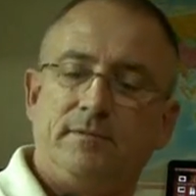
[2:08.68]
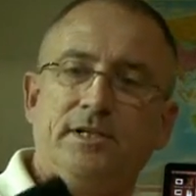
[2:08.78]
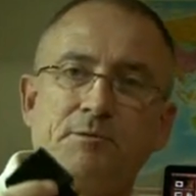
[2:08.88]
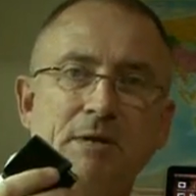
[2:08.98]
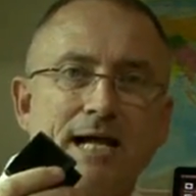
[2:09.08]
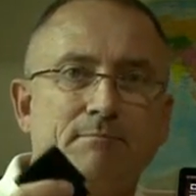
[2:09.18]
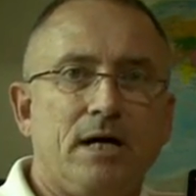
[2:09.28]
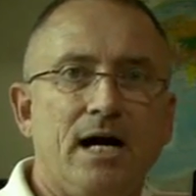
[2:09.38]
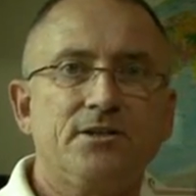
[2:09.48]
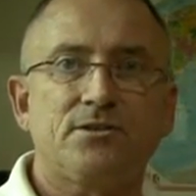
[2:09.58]
is a black
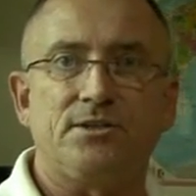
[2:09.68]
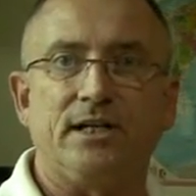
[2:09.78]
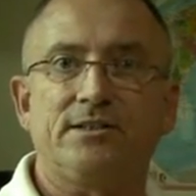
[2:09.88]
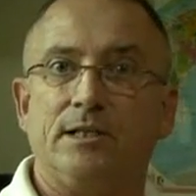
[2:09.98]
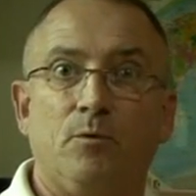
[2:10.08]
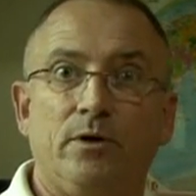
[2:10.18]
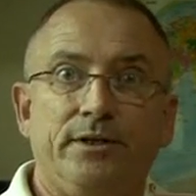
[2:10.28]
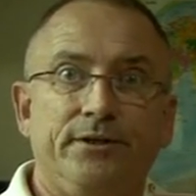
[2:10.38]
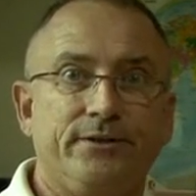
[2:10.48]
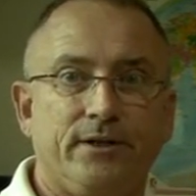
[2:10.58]
box stuck
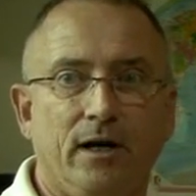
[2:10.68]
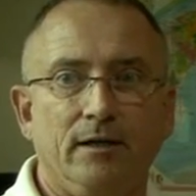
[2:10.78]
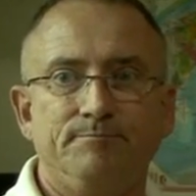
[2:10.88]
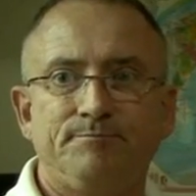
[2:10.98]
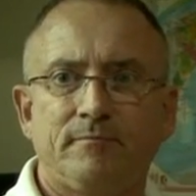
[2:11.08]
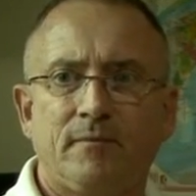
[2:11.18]
somewhere in your car.